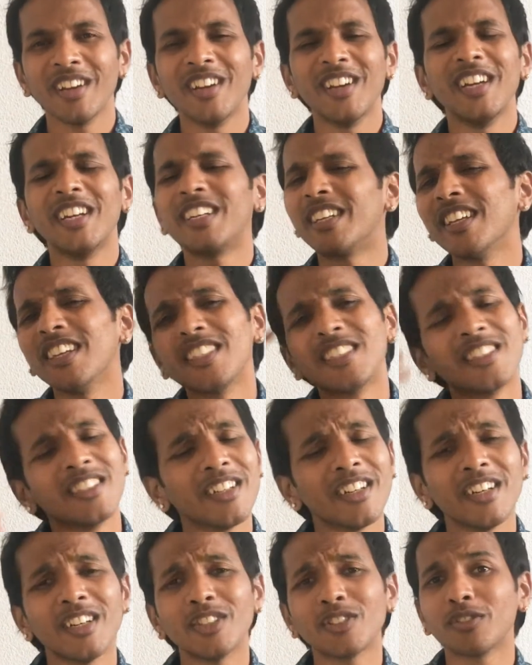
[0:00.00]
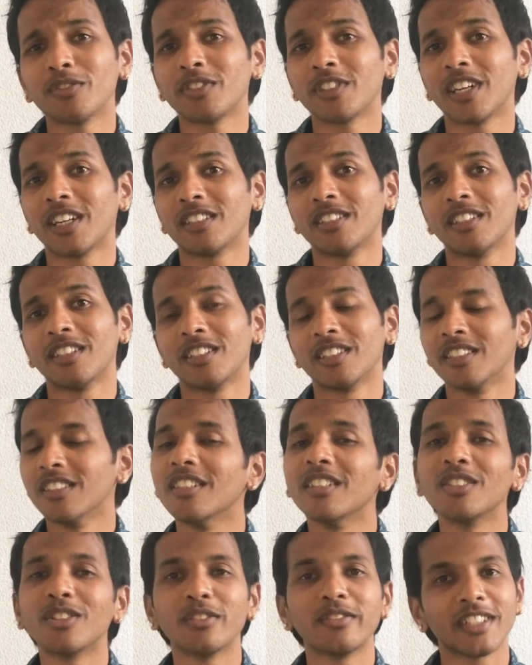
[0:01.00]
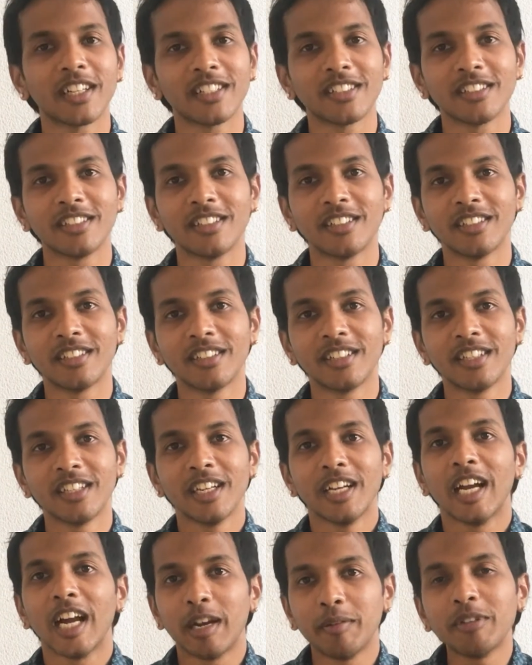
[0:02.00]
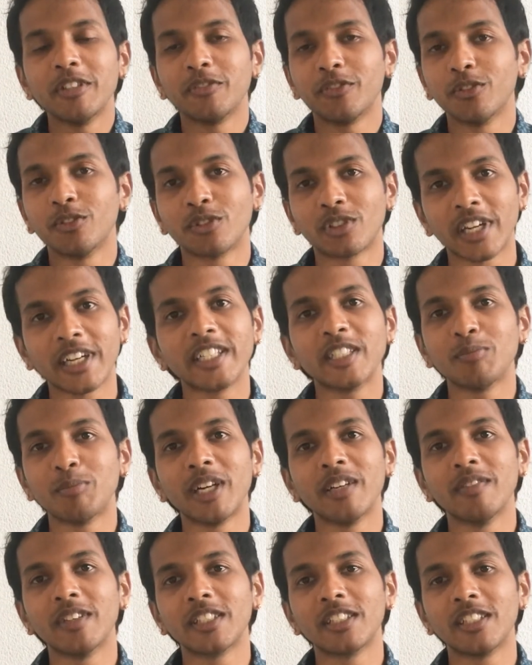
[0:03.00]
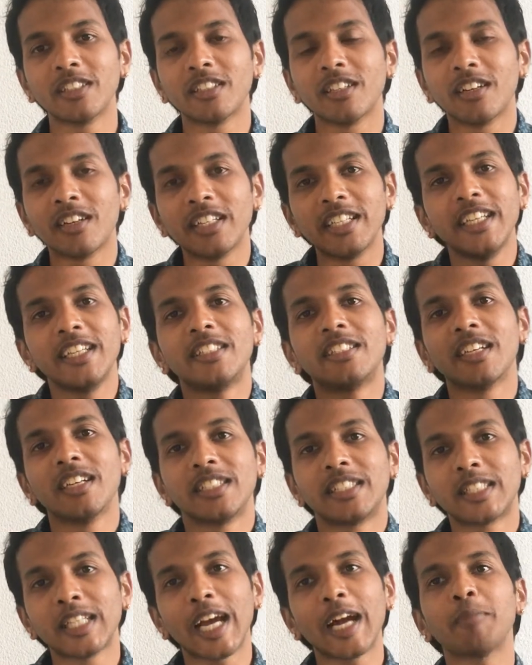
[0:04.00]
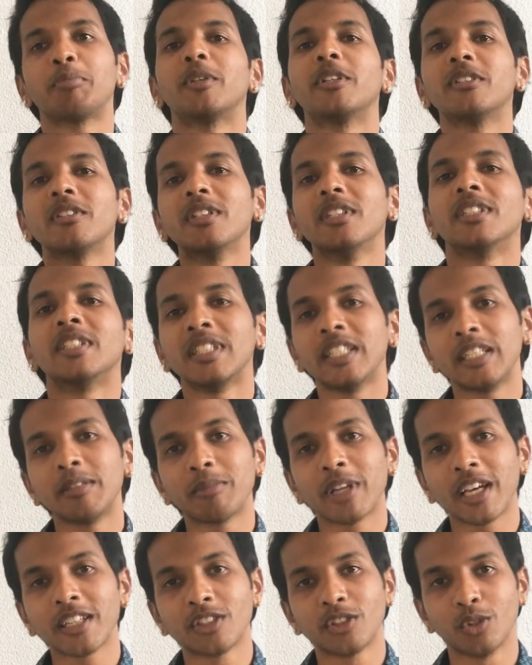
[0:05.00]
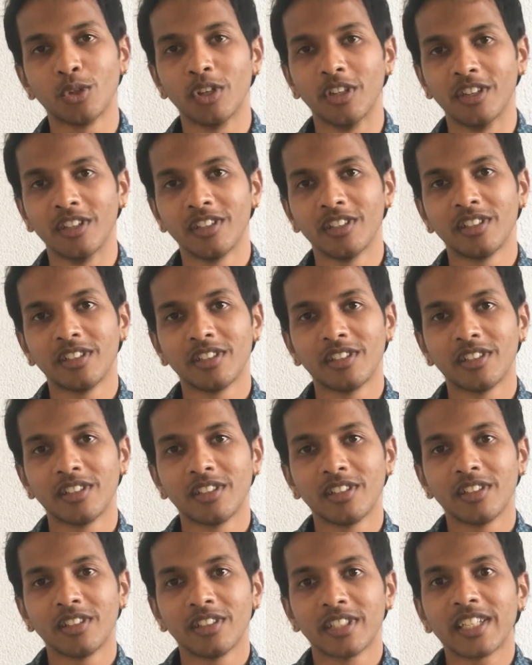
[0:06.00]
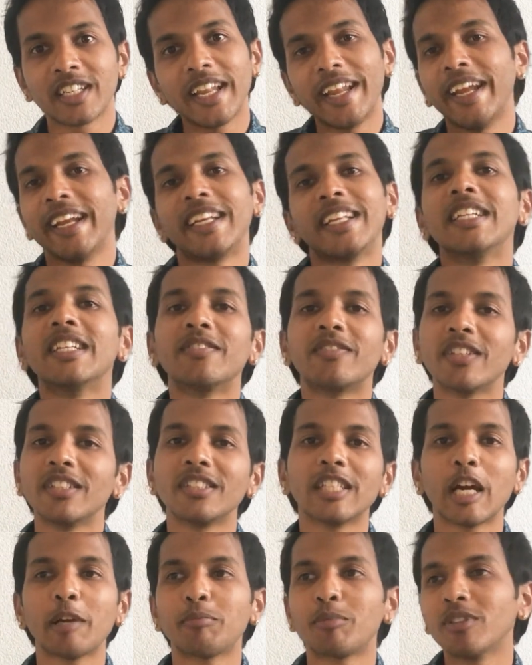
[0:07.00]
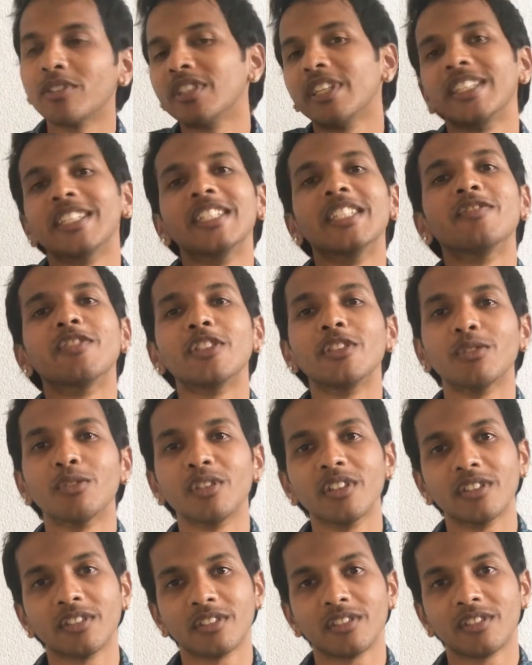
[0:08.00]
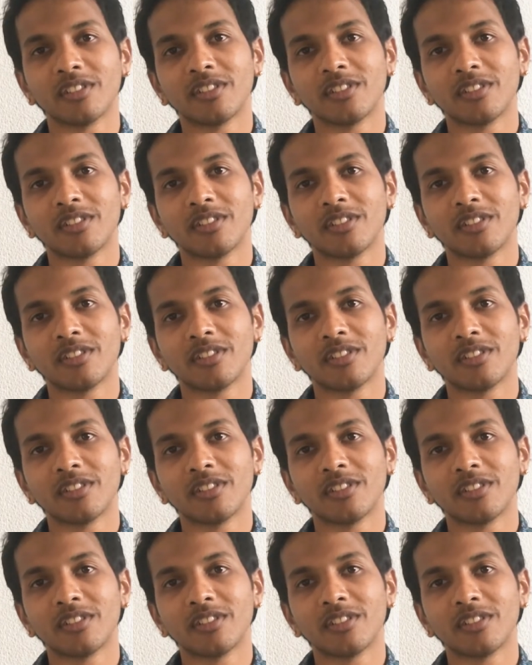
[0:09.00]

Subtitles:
It takes years of sadhana, years of sadhana. I mean, if you study Bhagavad Gita, each chapter is named as yoga. There are 18 different chapters, 18 different yogas.